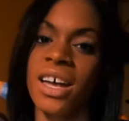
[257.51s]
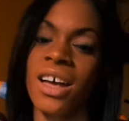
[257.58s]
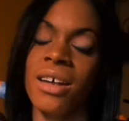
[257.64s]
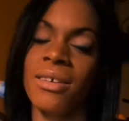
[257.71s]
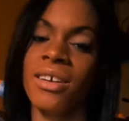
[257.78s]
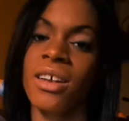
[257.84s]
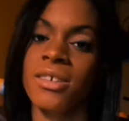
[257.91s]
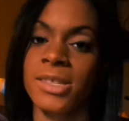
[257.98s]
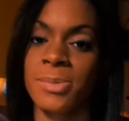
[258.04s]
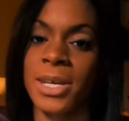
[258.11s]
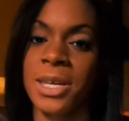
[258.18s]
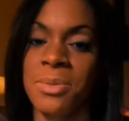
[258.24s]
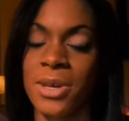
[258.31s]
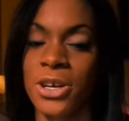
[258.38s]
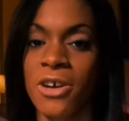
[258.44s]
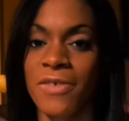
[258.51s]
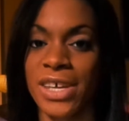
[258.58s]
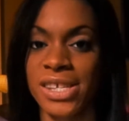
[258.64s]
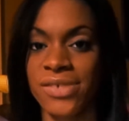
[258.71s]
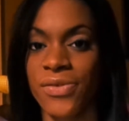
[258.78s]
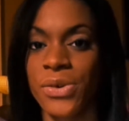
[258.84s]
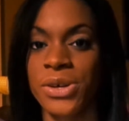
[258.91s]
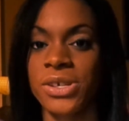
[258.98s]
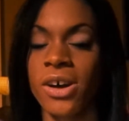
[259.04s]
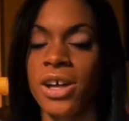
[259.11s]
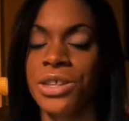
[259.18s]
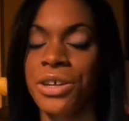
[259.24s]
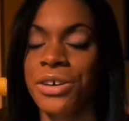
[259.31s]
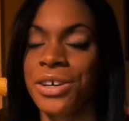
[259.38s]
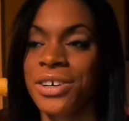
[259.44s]
Uh, it's making me nervous for
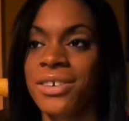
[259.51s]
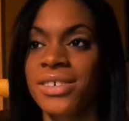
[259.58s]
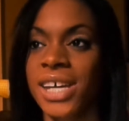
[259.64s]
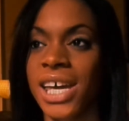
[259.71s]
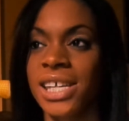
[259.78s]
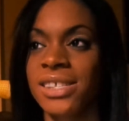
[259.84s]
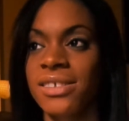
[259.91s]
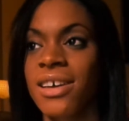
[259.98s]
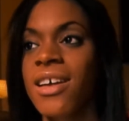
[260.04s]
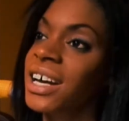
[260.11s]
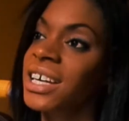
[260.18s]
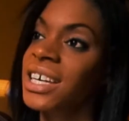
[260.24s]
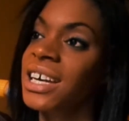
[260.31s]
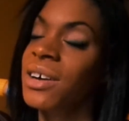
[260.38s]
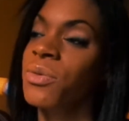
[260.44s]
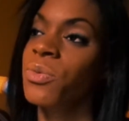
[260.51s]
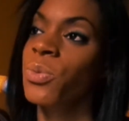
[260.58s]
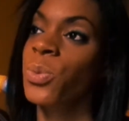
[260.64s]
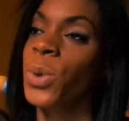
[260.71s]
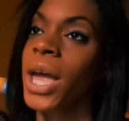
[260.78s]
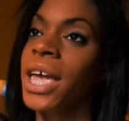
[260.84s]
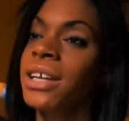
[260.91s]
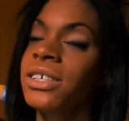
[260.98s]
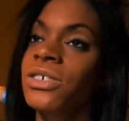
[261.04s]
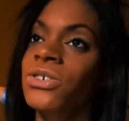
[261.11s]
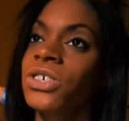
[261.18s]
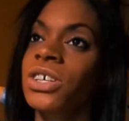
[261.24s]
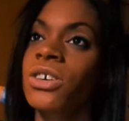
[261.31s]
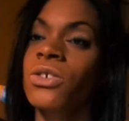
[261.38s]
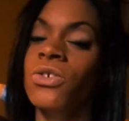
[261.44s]
toddler days. I can't wait until
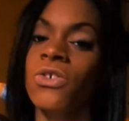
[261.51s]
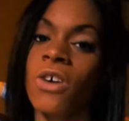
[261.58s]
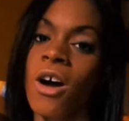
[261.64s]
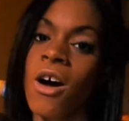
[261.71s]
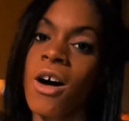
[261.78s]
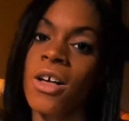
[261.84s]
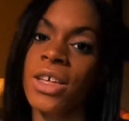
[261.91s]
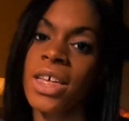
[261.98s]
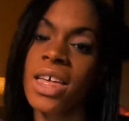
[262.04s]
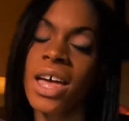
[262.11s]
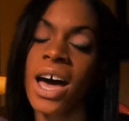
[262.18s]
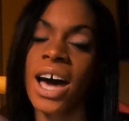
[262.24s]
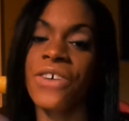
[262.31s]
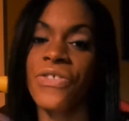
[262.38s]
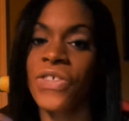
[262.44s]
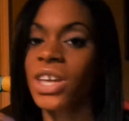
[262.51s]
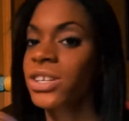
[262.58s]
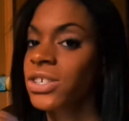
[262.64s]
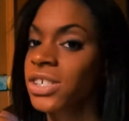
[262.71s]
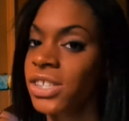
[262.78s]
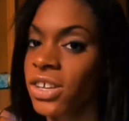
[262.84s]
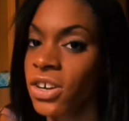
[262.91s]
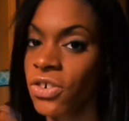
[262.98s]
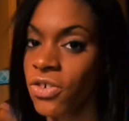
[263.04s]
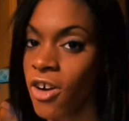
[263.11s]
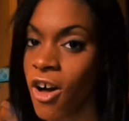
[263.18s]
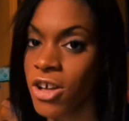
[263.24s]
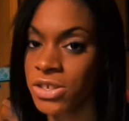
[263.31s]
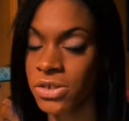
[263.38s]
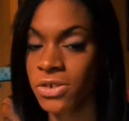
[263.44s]
she can crawl. I think she's gonna
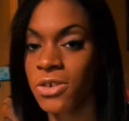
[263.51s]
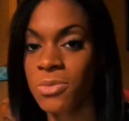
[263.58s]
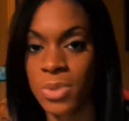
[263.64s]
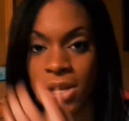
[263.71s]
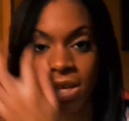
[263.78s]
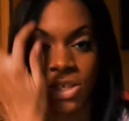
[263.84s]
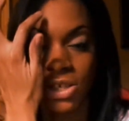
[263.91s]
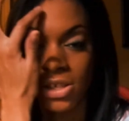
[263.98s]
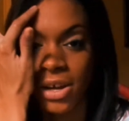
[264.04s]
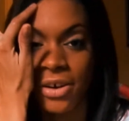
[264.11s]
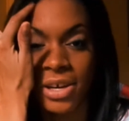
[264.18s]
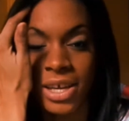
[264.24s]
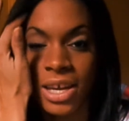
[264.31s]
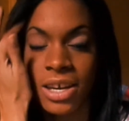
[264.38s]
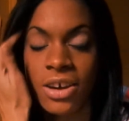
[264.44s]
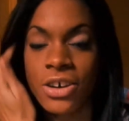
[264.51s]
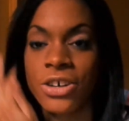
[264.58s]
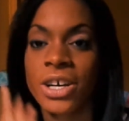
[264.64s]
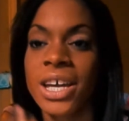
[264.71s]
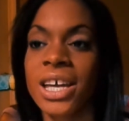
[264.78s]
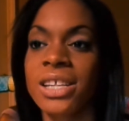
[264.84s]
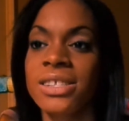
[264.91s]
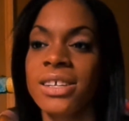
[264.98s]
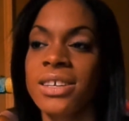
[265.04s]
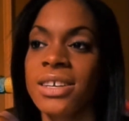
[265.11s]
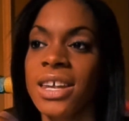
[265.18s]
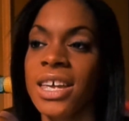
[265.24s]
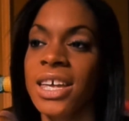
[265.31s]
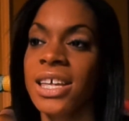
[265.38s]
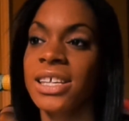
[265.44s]
crawl soon because she's already getting on her hands and
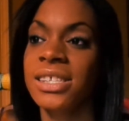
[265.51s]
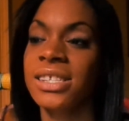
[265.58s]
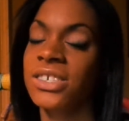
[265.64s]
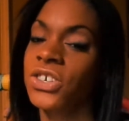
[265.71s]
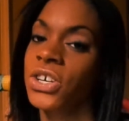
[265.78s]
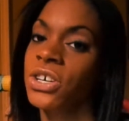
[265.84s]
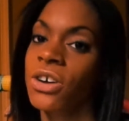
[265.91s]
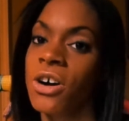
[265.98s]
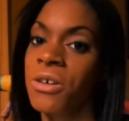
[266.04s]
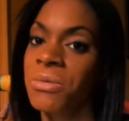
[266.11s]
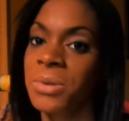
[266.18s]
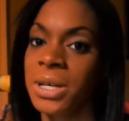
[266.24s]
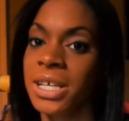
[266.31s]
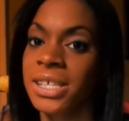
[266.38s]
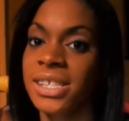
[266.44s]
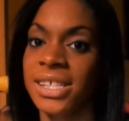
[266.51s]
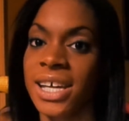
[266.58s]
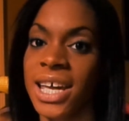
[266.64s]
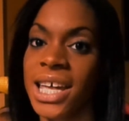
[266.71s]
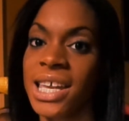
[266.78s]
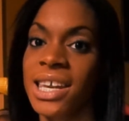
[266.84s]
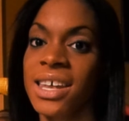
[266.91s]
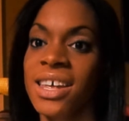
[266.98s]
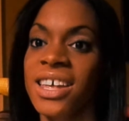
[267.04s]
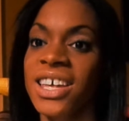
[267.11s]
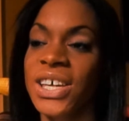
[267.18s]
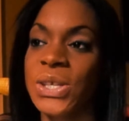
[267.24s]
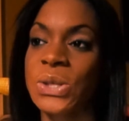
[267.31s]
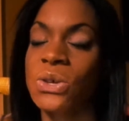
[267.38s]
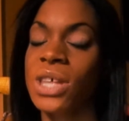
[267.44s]
knees. She can already sit.
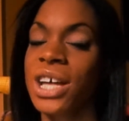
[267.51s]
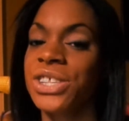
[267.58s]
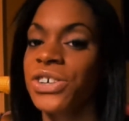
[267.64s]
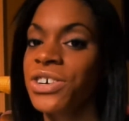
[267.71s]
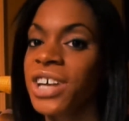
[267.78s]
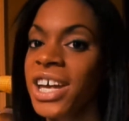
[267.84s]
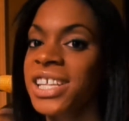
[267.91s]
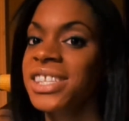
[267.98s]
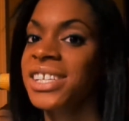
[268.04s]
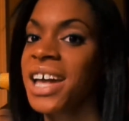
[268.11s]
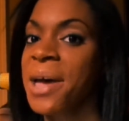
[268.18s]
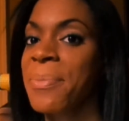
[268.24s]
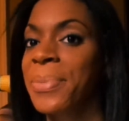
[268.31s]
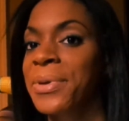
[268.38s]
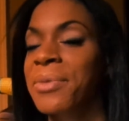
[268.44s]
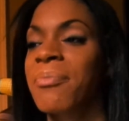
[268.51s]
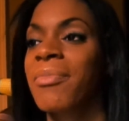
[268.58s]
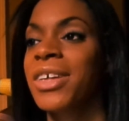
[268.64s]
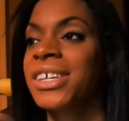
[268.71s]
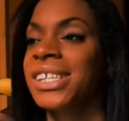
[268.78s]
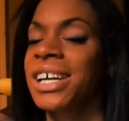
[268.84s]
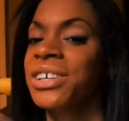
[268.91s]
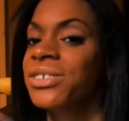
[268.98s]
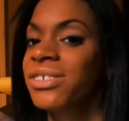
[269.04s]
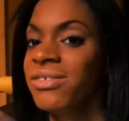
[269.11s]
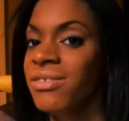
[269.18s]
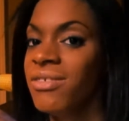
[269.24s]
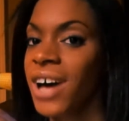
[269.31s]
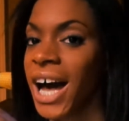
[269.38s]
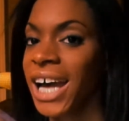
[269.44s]
So that's our next step because I
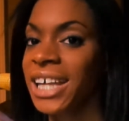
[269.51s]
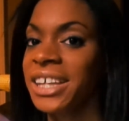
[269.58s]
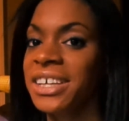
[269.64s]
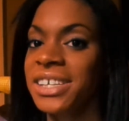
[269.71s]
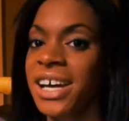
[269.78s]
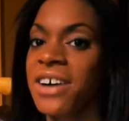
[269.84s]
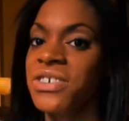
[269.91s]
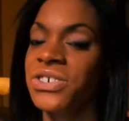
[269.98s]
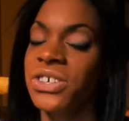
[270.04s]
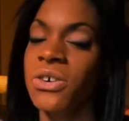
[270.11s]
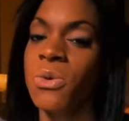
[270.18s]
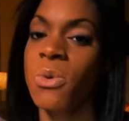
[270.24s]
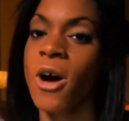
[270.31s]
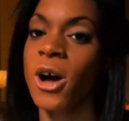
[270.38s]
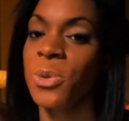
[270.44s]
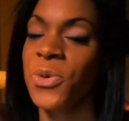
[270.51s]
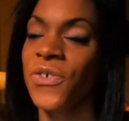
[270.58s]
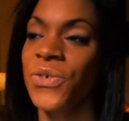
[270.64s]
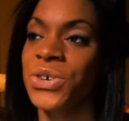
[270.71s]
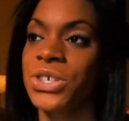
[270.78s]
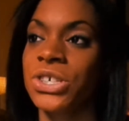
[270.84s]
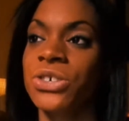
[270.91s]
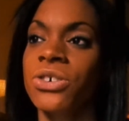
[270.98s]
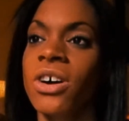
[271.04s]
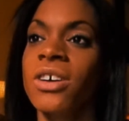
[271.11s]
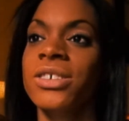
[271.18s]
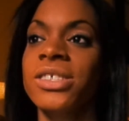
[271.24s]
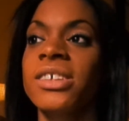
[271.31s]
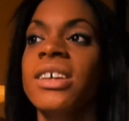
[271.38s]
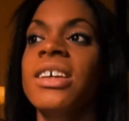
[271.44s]
highly doubt she'll walk before she
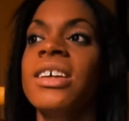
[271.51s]
crawls.